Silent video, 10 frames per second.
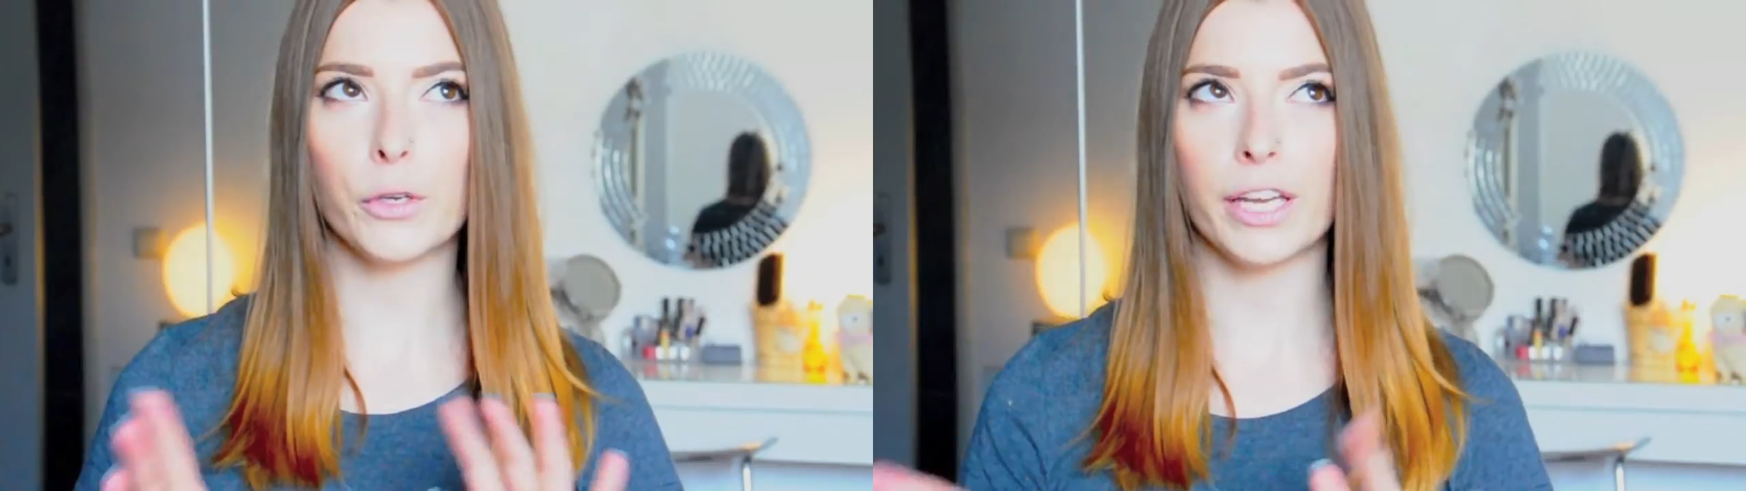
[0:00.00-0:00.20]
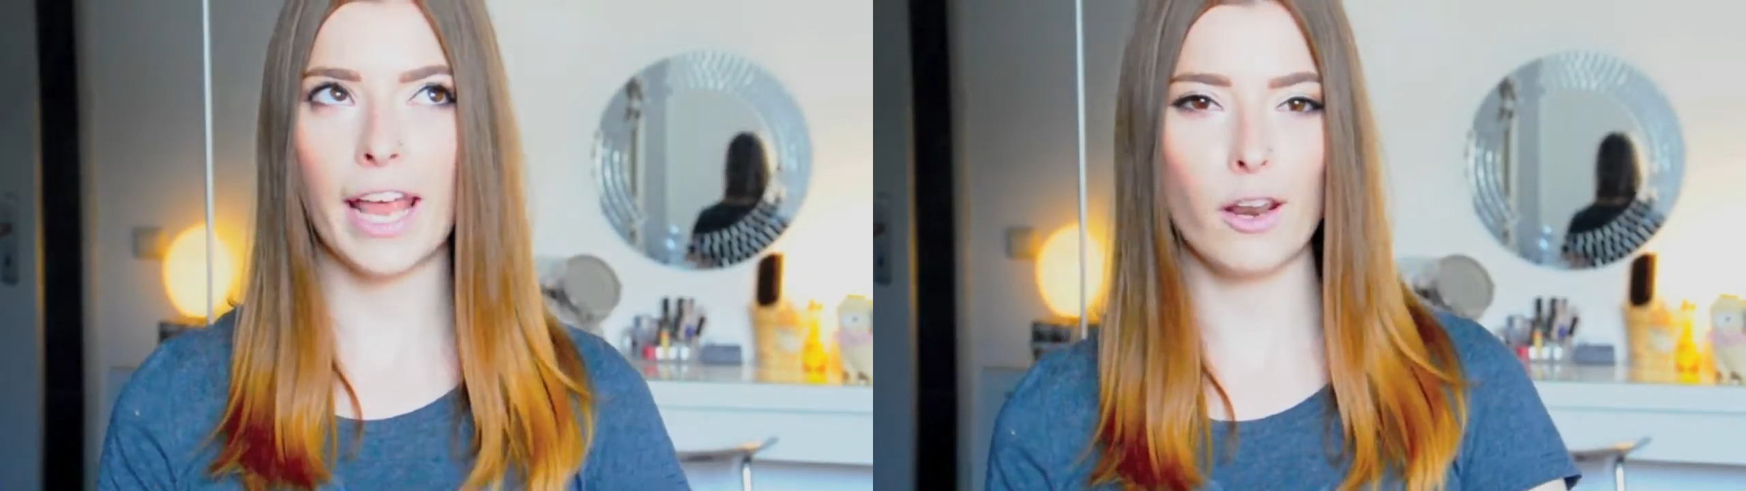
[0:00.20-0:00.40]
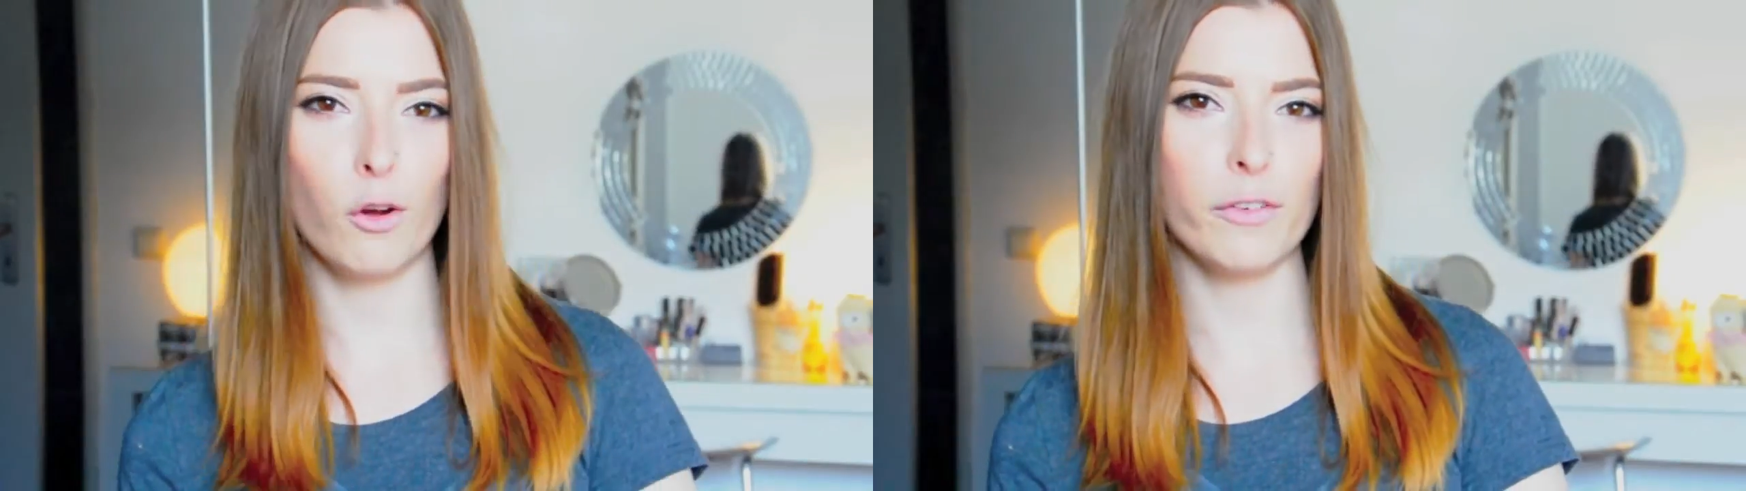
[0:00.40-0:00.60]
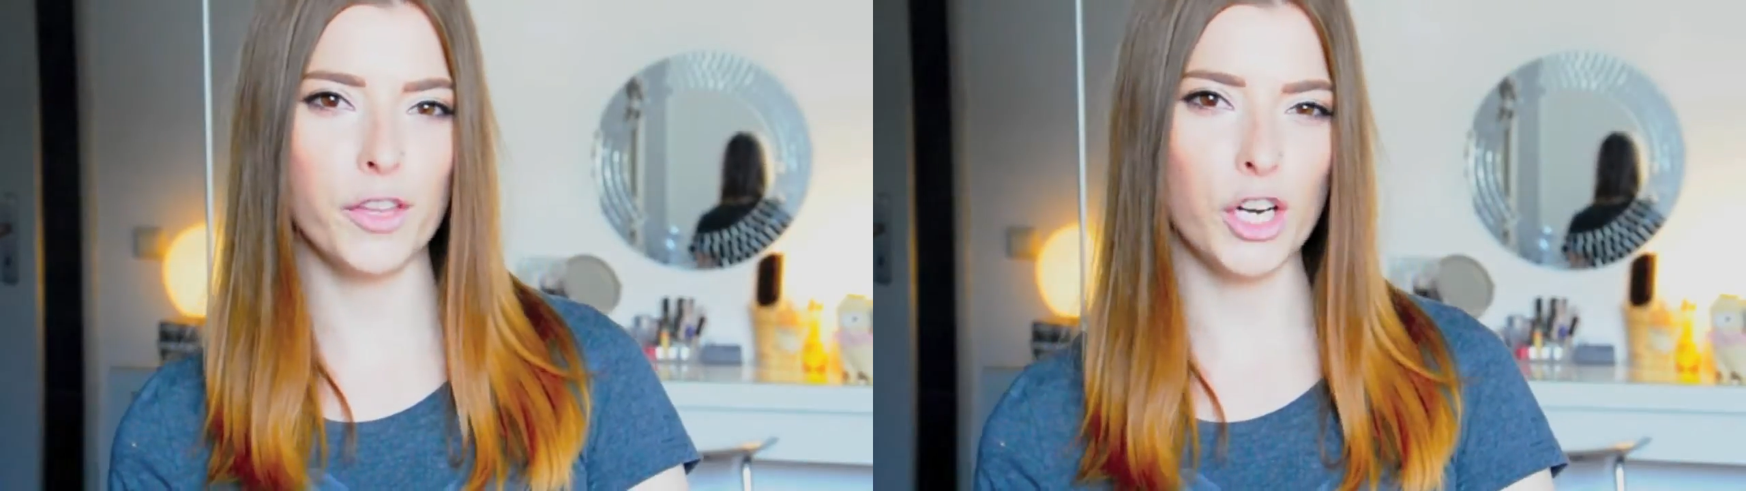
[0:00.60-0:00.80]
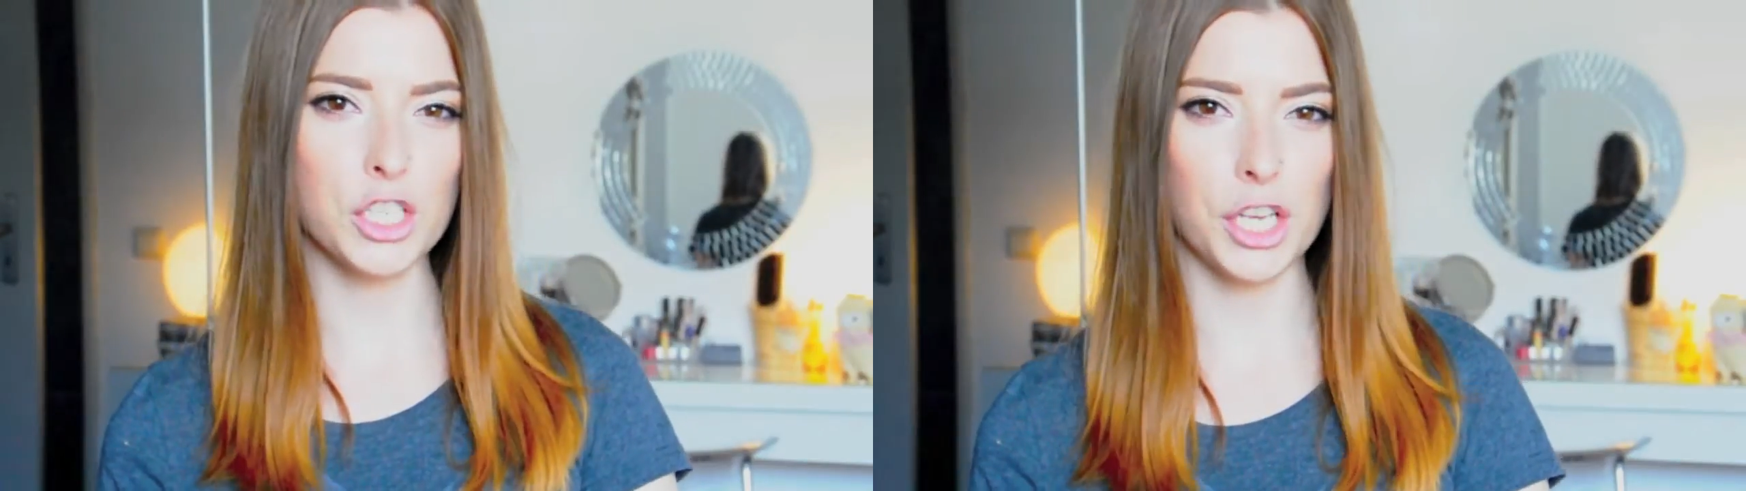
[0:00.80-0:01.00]
You can head over
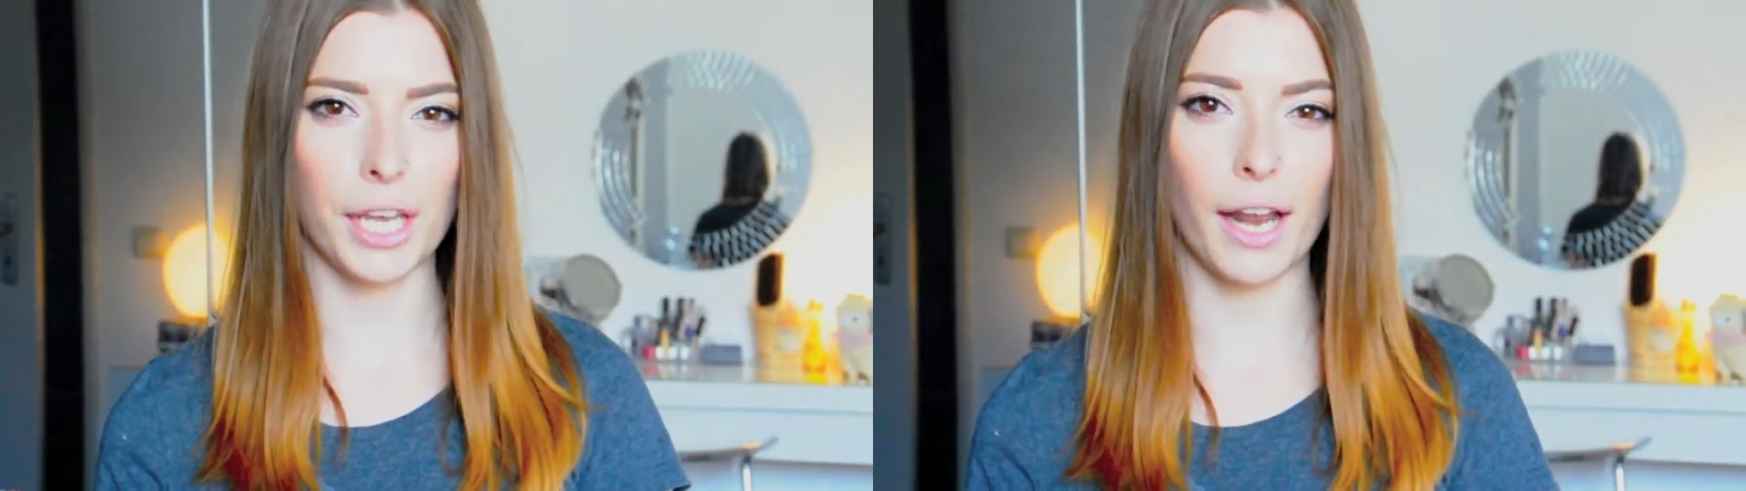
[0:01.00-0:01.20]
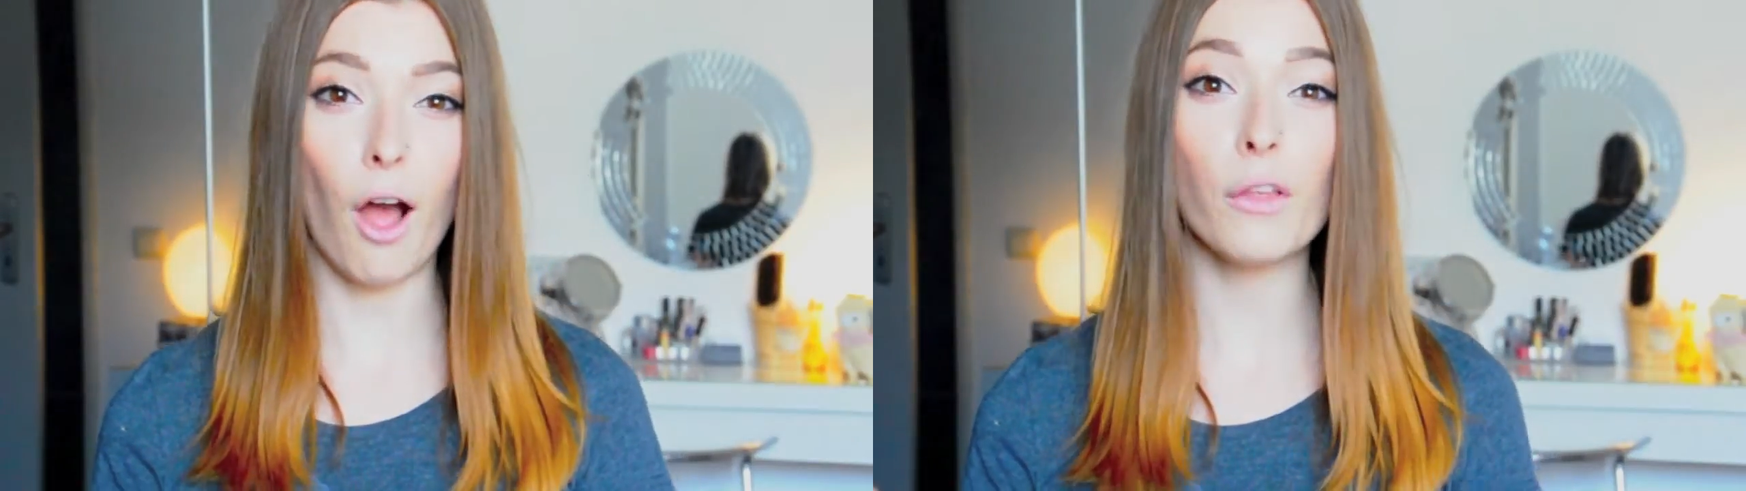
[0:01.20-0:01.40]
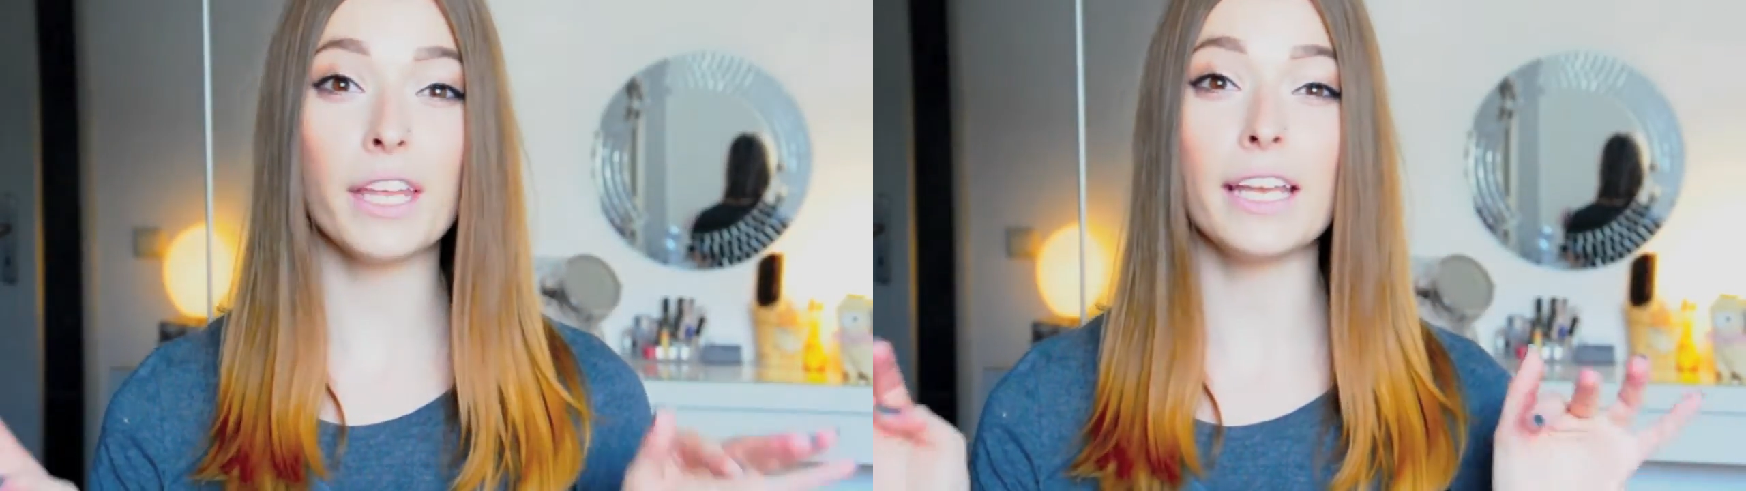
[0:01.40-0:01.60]
there and check it out.